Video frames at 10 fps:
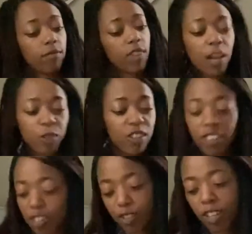I'm just
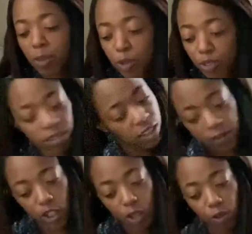gonna keep using TV
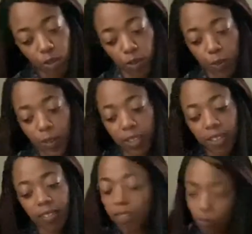shows to explain
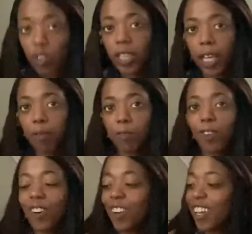this. It's really helpful,
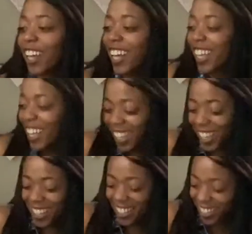okay?
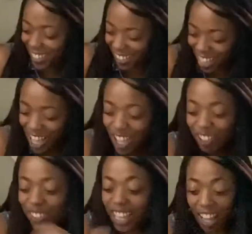
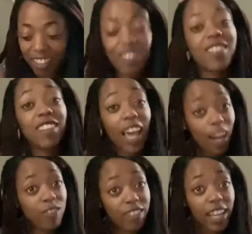So yeah, so that
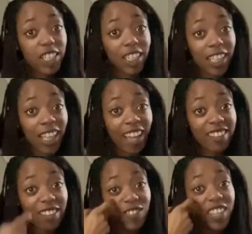was actually the
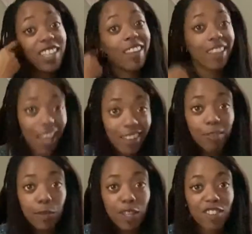last of it, the last
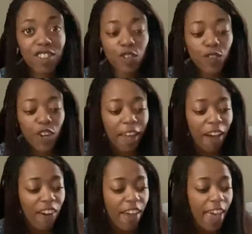message for
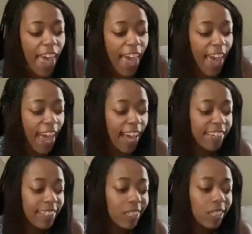now.
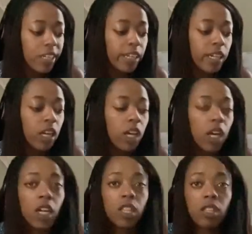And
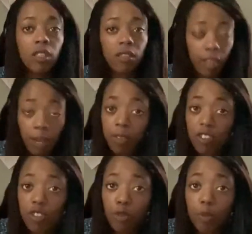damn, this is super